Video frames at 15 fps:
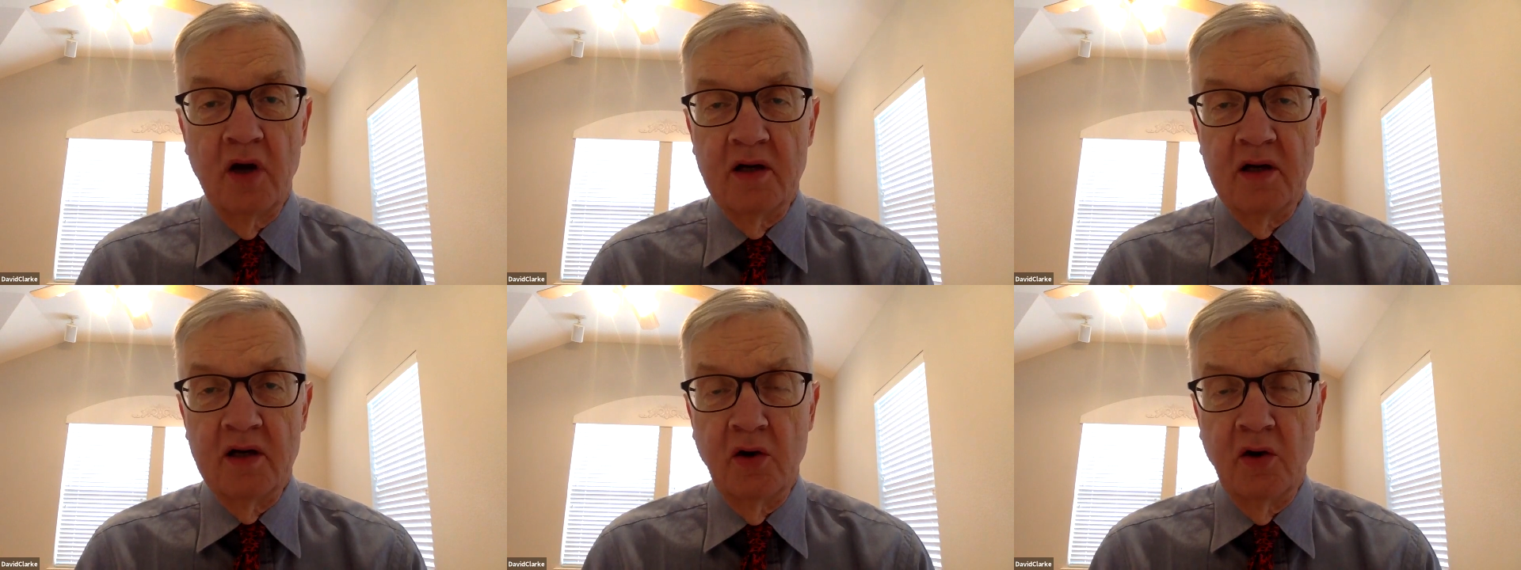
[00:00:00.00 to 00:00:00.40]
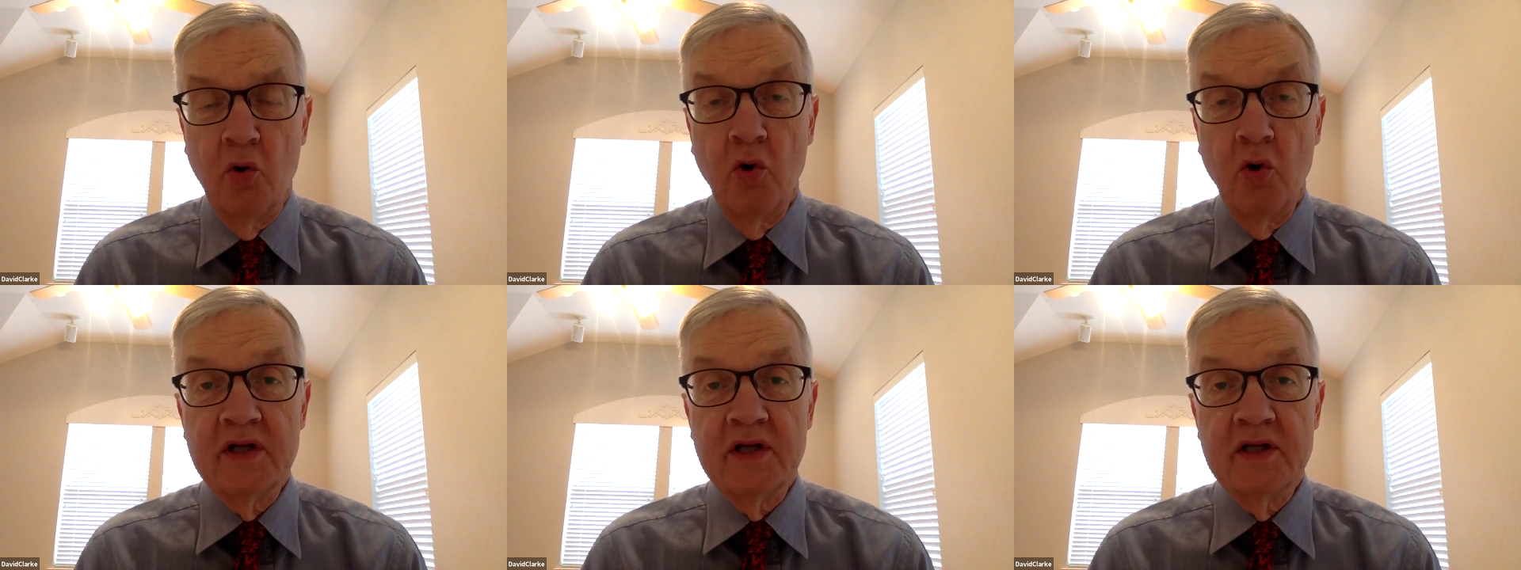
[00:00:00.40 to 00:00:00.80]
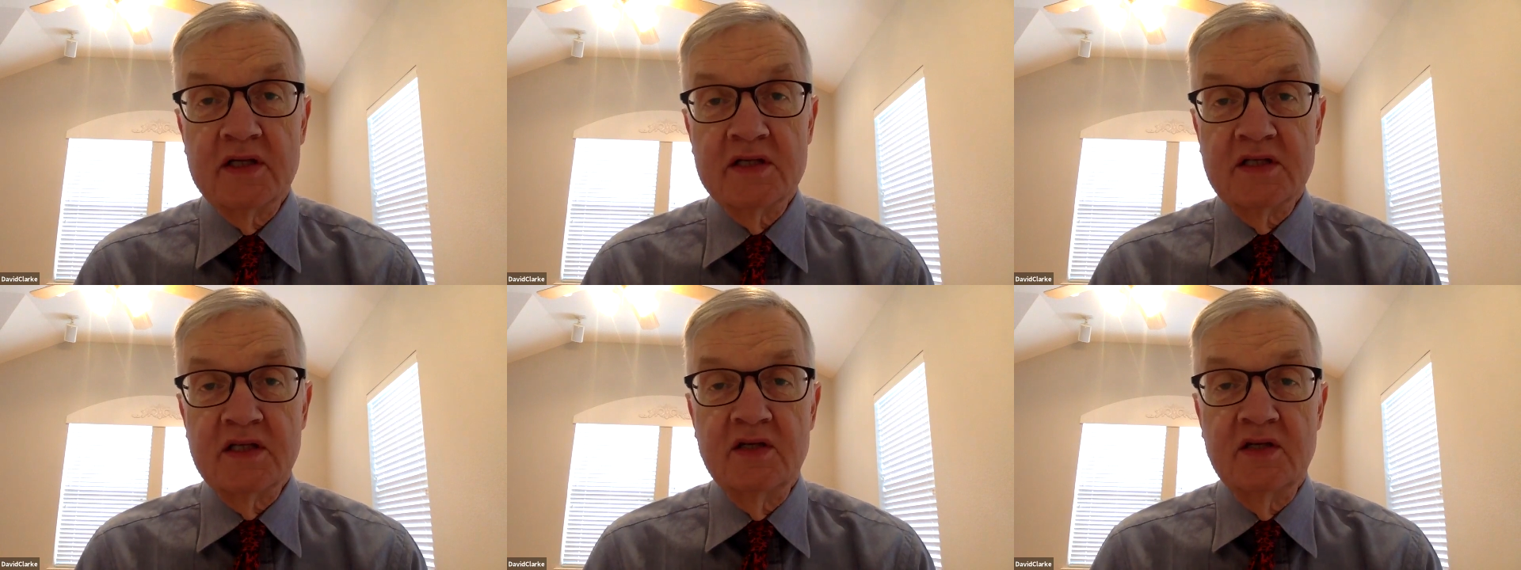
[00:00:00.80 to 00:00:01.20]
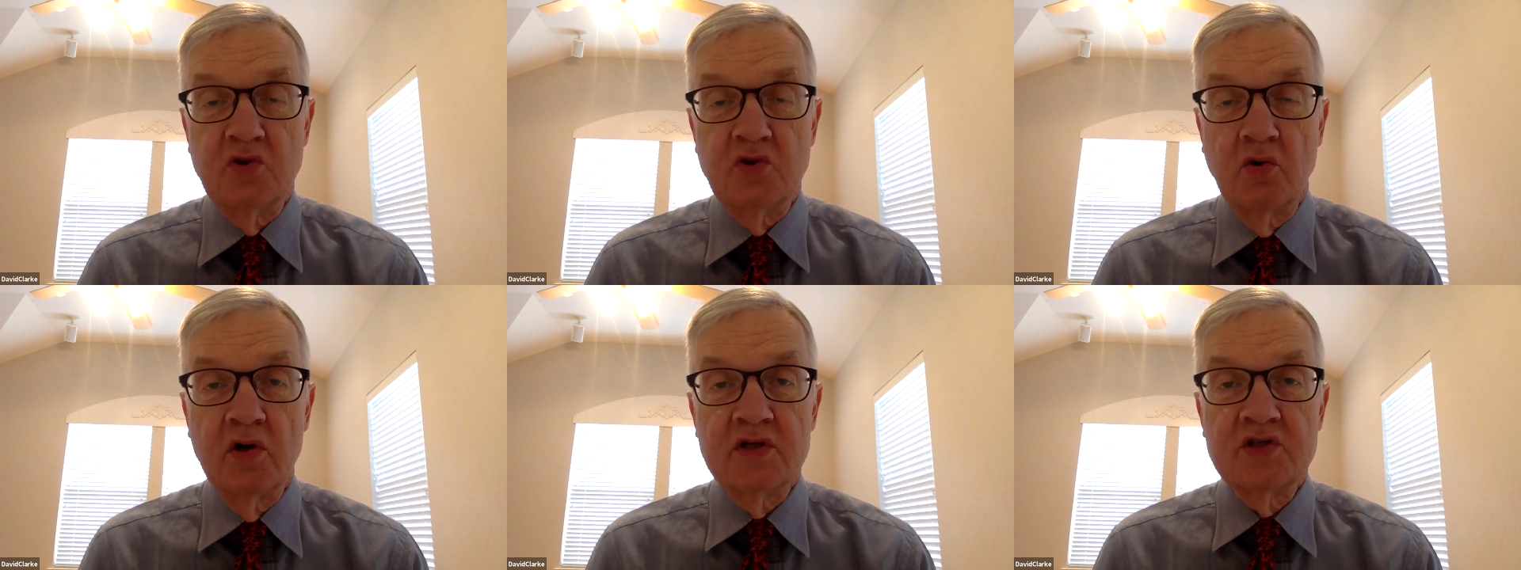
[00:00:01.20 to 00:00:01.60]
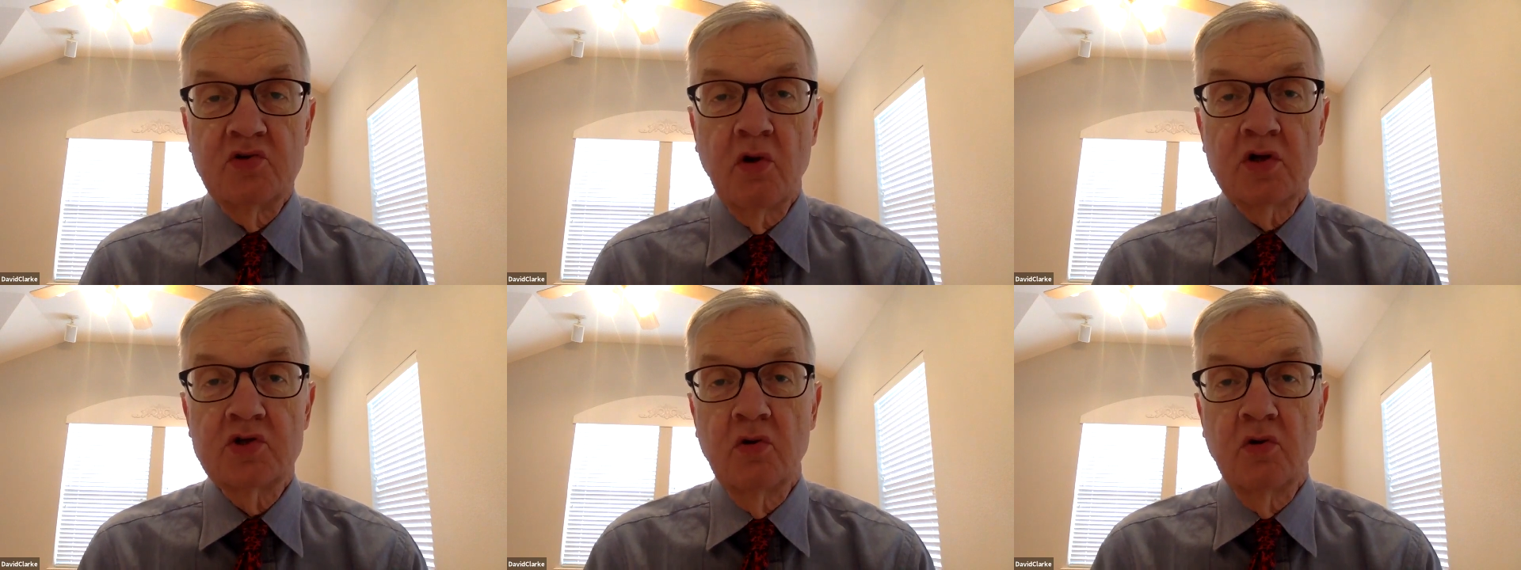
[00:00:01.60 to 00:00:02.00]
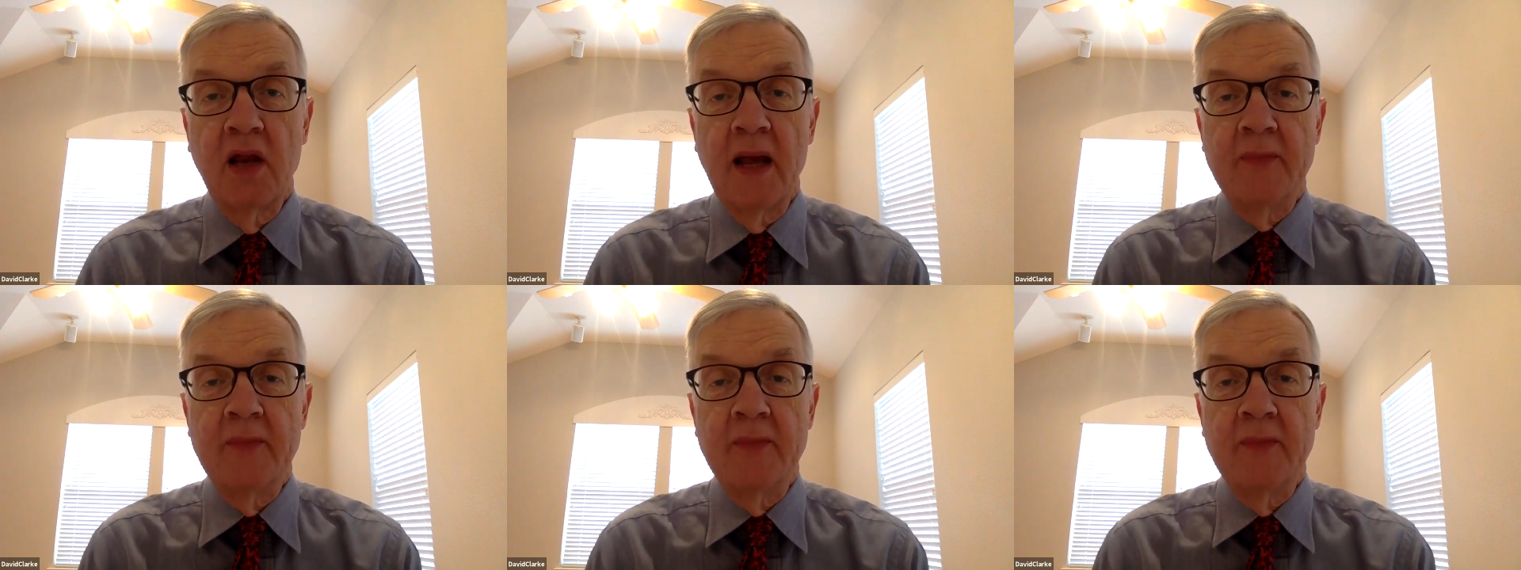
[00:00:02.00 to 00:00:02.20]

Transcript: an organ disease or a structural